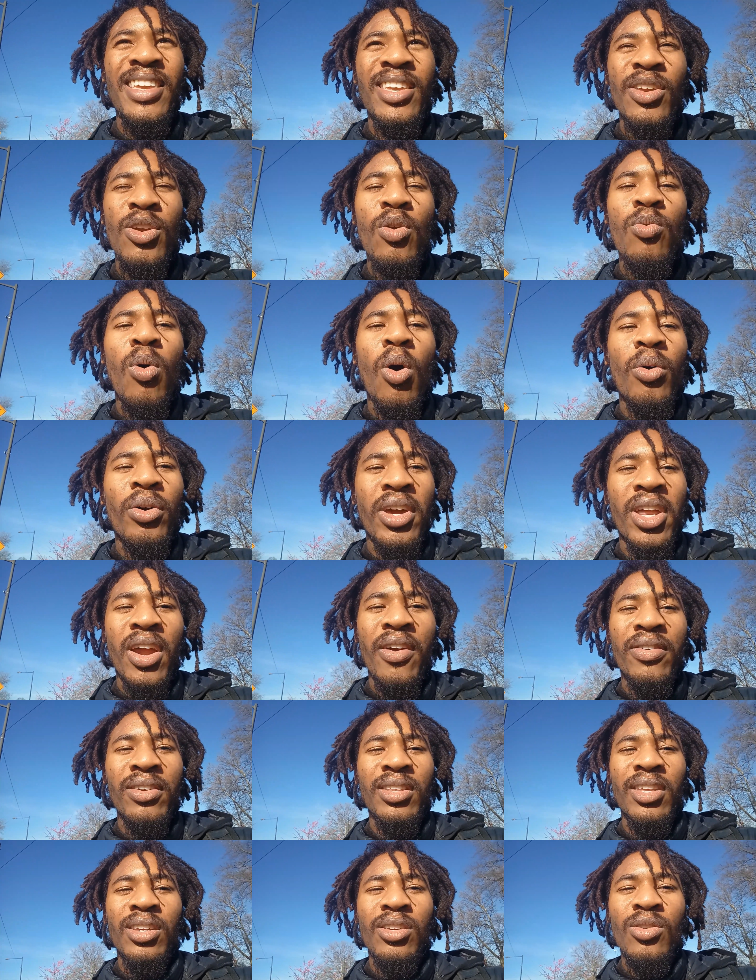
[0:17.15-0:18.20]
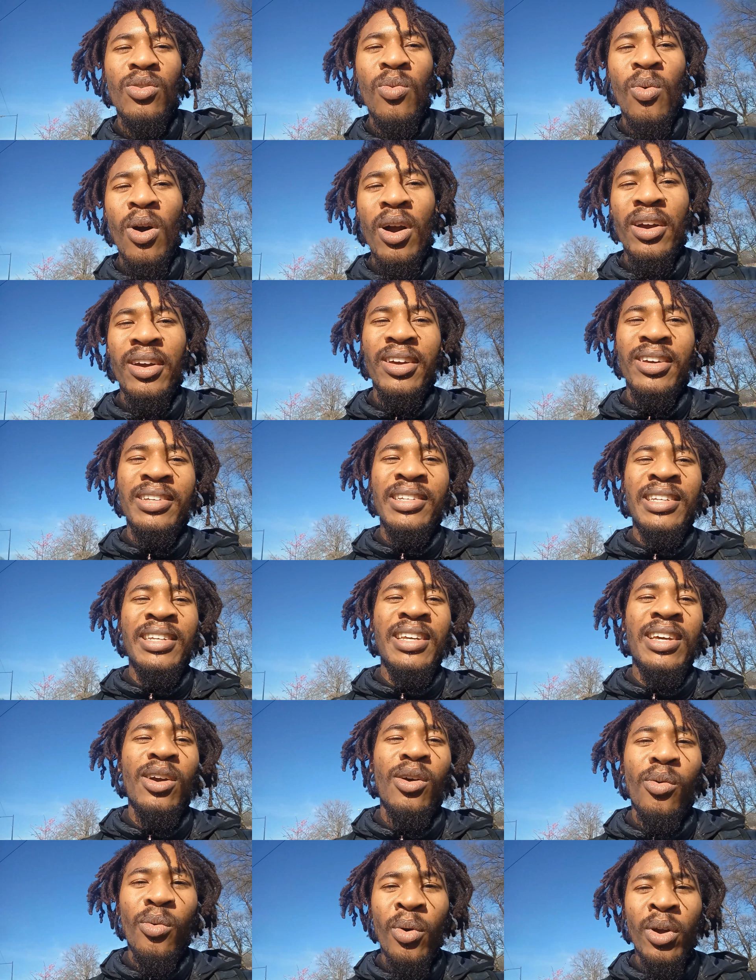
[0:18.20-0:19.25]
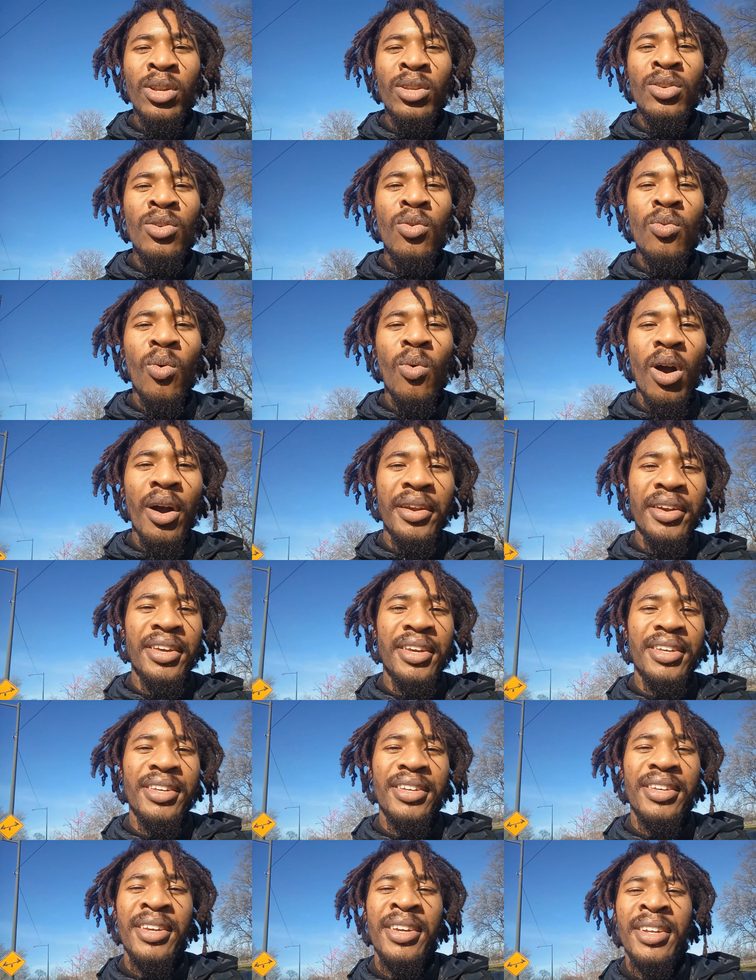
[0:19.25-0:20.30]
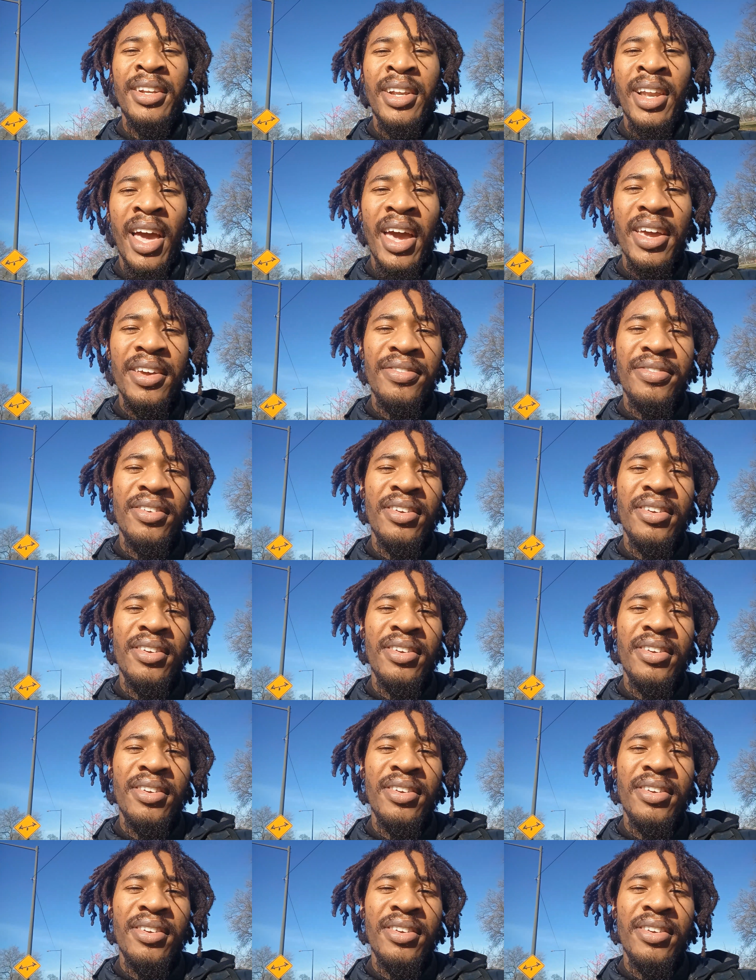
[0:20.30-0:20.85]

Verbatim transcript: You won't get everything you want when you want it in life.